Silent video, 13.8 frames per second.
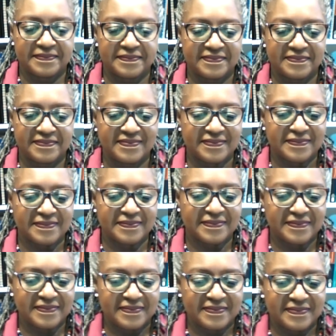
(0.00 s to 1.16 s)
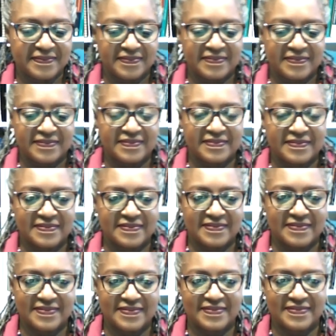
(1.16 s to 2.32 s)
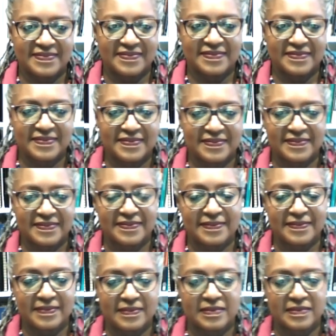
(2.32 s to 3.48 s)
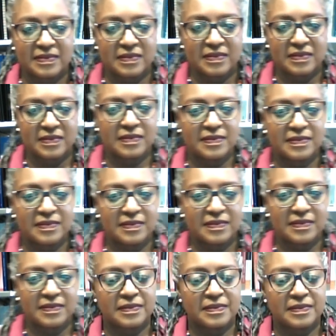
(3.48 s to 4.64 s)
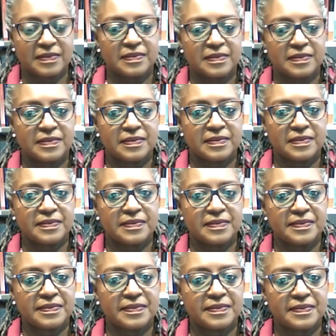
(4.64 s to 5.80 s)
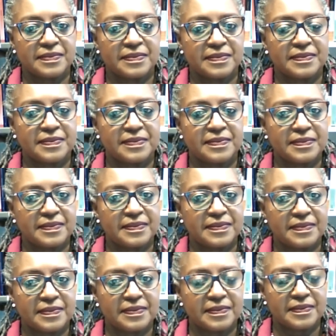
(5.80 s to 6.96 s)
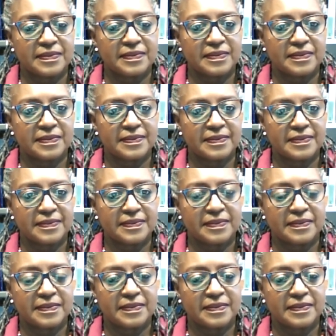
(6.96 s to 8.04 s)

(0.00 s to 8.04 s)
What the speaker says: The person shown says nothing.